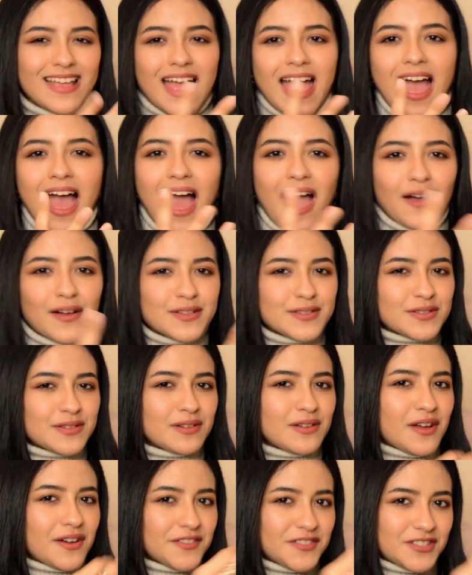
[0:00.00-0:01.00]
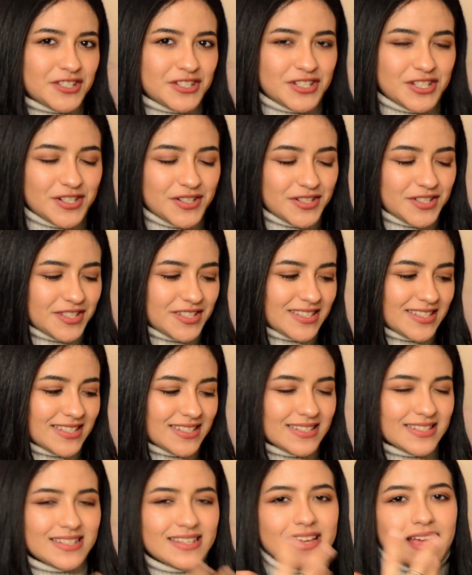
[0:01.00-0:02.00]
I also love Tanger as a
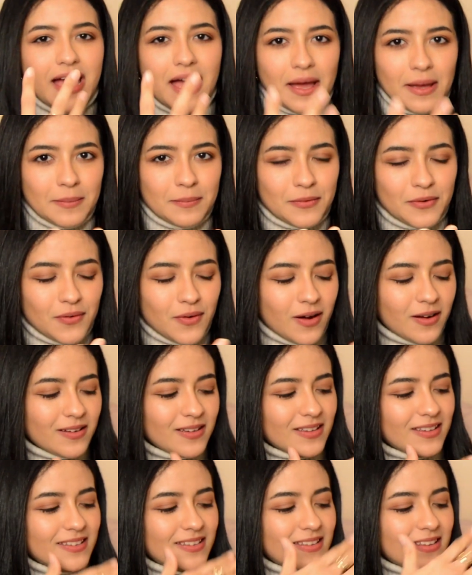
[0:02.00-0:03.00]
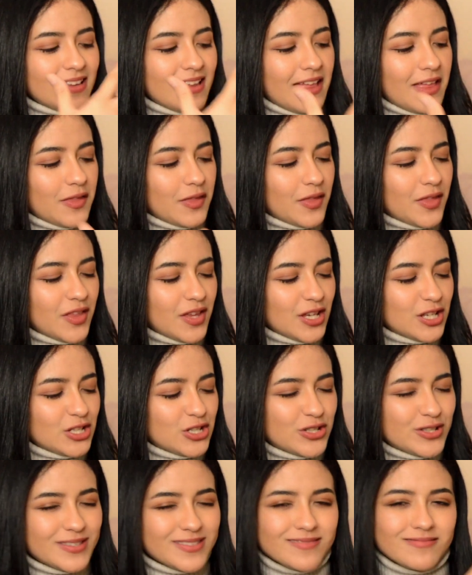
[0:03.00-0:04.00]
city. I'm Moroccan, and it
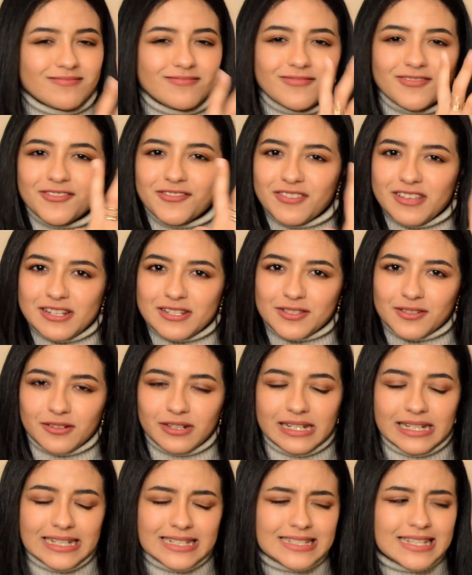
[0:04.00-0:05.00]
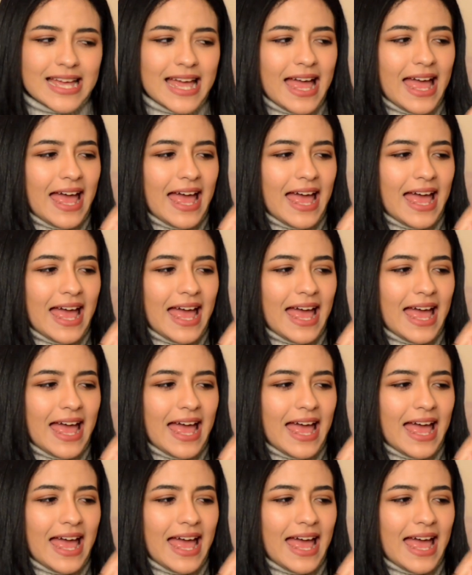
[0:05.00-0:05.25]
just feels great.